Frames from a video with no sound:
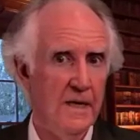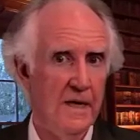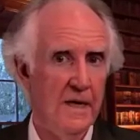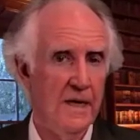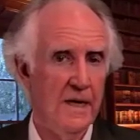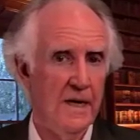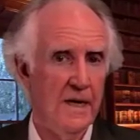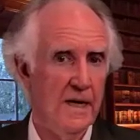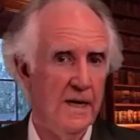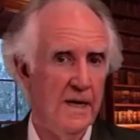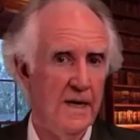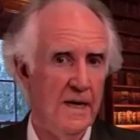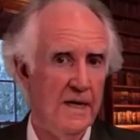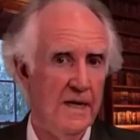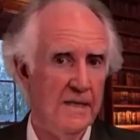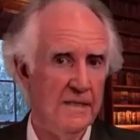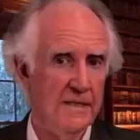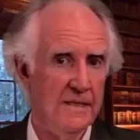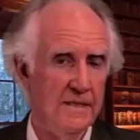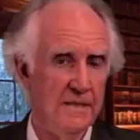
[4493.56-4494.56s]

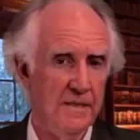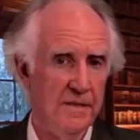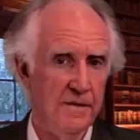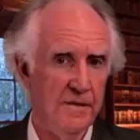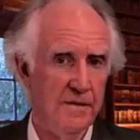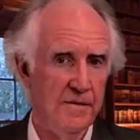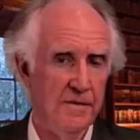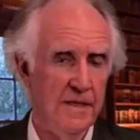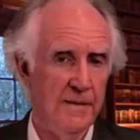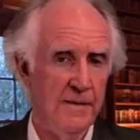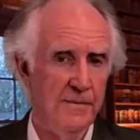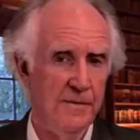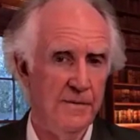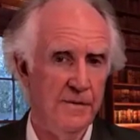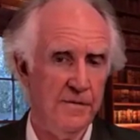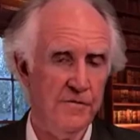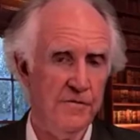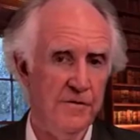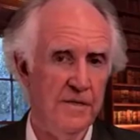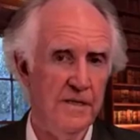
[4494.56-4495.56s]
and the number
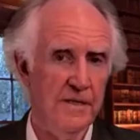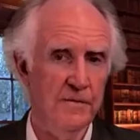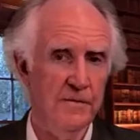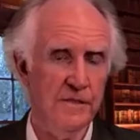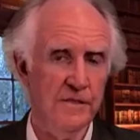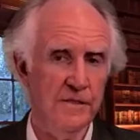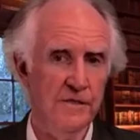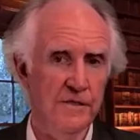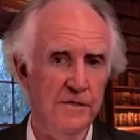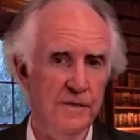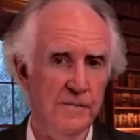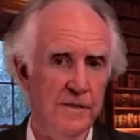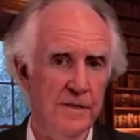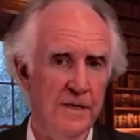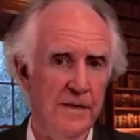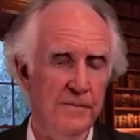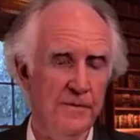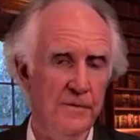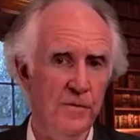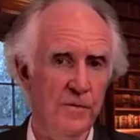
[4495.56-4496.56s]
three, which used to be
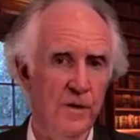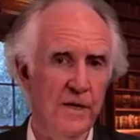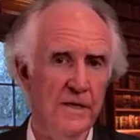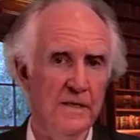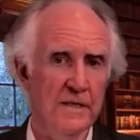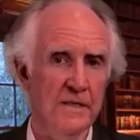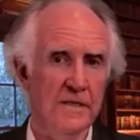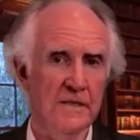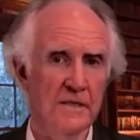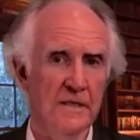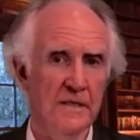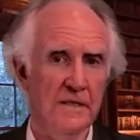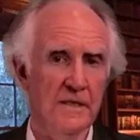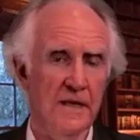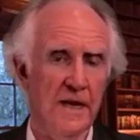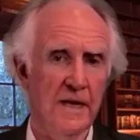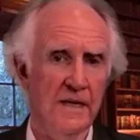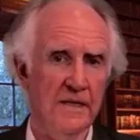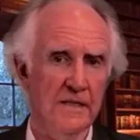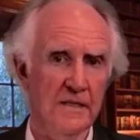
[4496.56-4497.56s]
number one, is
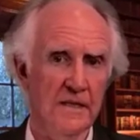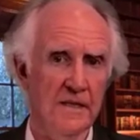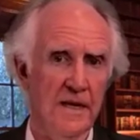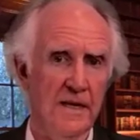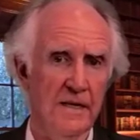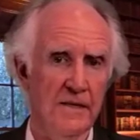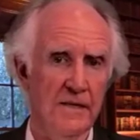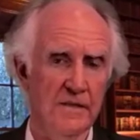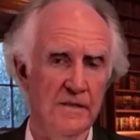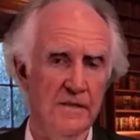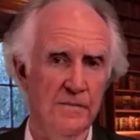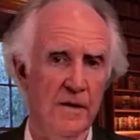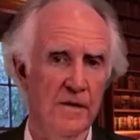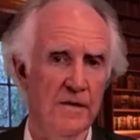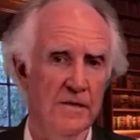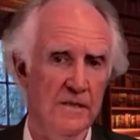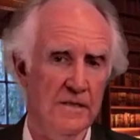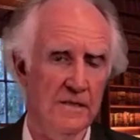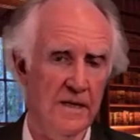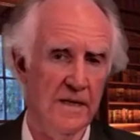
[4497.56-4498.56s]
how has
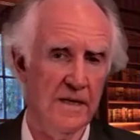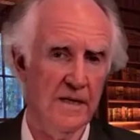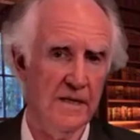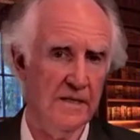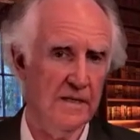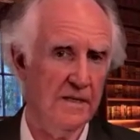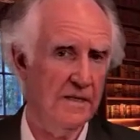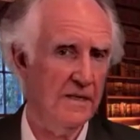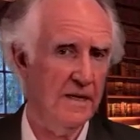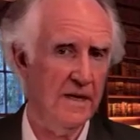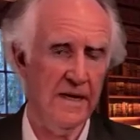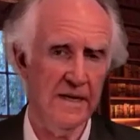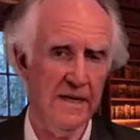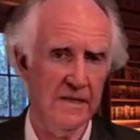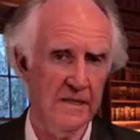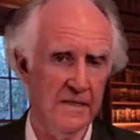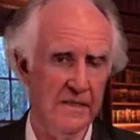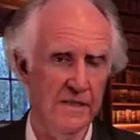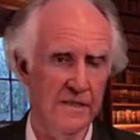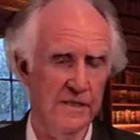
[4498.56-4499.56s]
Morrison
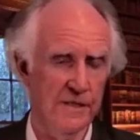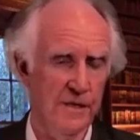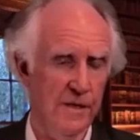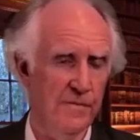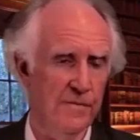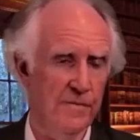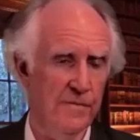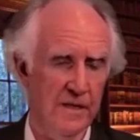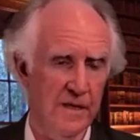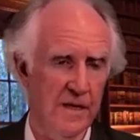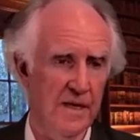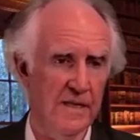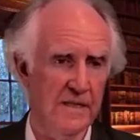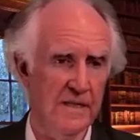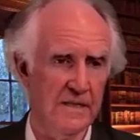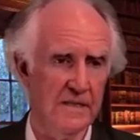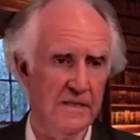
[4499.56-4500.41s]
handled his job for the last,